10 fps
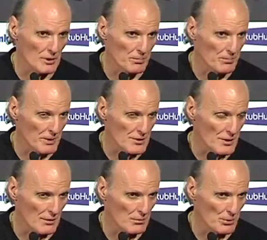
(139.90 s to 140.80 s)

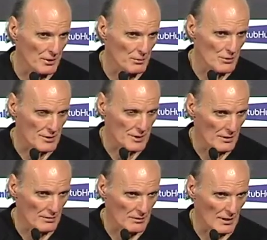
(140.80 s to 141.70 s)
titles in this
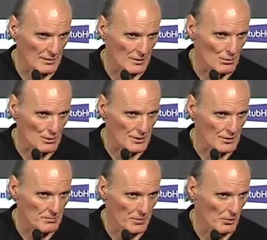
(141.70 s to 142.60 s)
season?
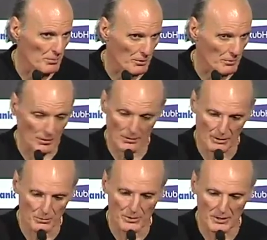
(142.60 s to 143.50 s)
We think we can do
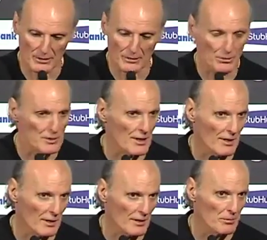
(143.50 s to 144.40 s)
great things
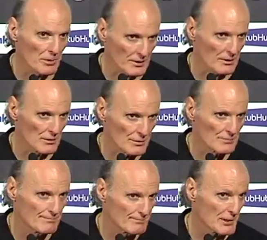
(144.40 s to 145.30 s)
these years,
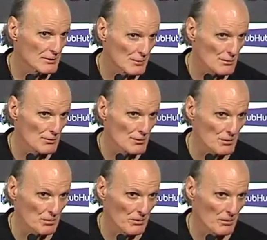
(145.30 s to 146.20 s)
but for that
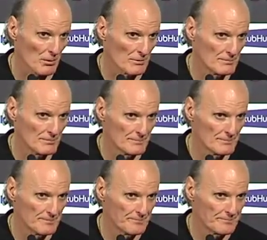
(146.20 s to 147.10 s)
we need to
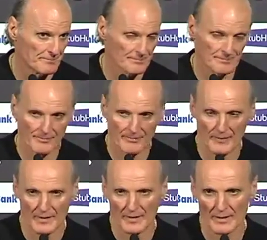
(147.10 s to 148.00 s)
begin
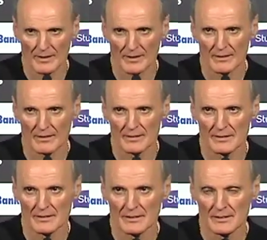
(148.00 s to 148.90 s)
to win
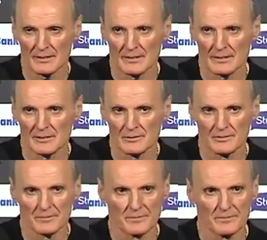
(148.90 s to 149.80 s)
matches.
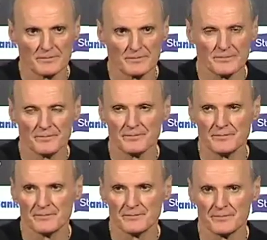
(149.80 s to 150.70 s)
That's the
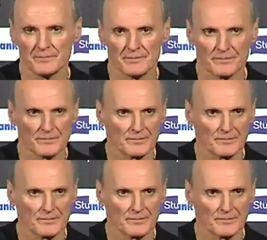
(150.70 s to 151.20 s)
most important thing.